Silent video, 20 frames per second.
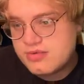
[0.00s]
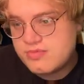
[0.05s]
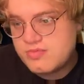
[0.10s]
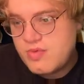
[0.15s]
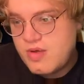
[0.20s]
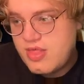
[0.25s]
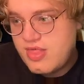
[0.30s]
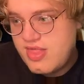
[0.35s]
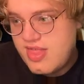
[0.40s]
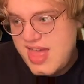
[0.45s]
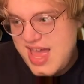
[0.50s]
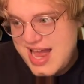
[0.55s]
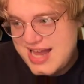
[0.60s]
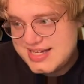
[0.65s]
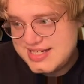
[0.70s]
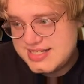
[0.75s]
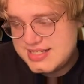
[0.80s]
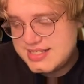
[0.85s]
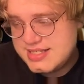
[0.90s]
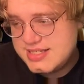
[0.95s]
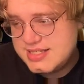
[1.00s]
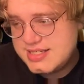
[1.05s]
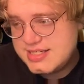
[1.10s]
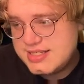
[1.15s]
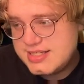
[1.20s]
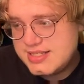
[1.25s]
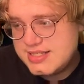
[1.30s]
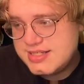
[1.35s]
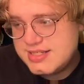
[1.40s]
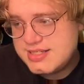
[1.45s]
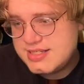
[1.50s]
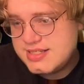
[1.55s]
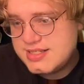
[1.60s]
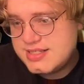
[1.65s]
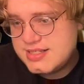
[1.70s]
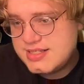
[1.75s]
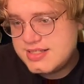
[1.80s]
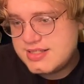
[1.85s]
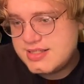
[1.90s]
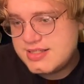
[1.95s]
with that.
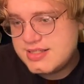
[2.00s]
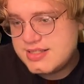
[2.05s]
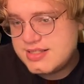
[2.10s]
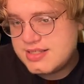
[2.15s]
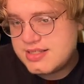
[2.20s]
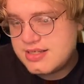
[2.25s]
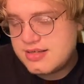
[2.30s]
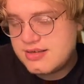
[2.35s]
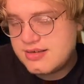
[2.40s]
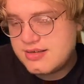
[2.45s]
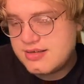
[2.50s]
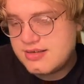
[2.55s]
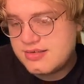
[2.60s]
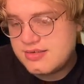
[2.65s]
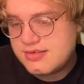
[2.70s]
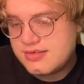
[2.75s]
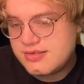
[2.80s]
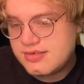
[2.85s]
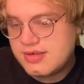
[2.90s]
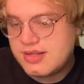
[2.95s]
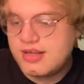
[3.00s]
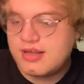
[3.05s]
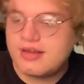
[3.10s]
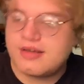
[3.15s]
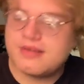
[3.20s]
So yeah,